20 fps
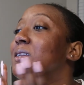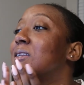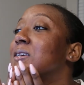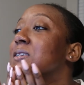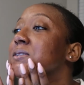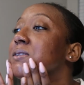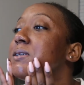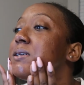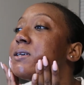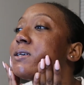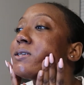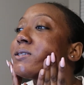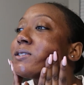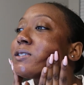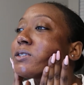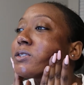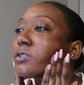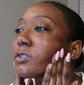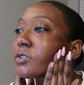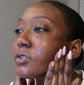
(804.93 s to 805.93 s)
doesn't hurt
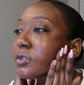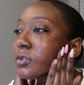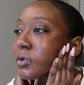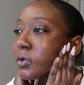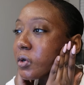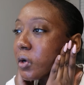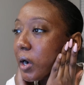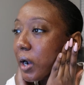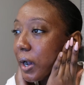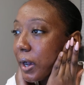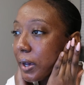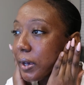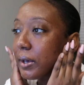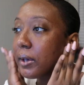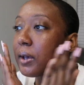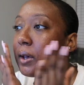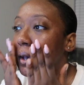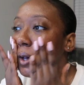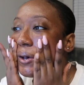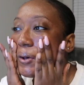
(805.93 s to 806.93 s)
to try.